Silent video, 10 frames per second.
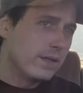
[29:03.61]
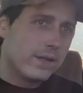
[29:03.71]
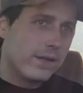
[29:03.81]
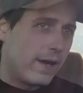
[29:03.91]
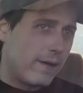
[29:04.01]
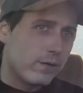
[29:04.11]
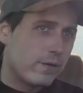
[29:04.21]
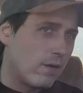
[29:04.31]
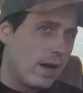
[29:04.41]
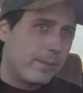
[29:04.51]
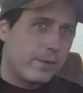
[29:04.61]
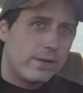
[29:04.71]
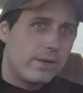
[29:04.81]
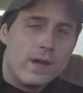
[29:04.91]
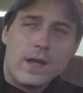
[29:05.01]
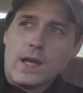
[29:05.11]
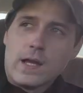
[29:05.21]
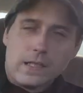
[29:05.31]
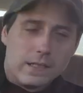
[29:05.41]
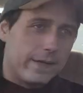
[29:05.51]
you know, every rapper.
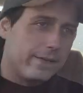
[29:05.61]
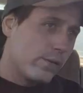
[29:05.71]
Yeah. Like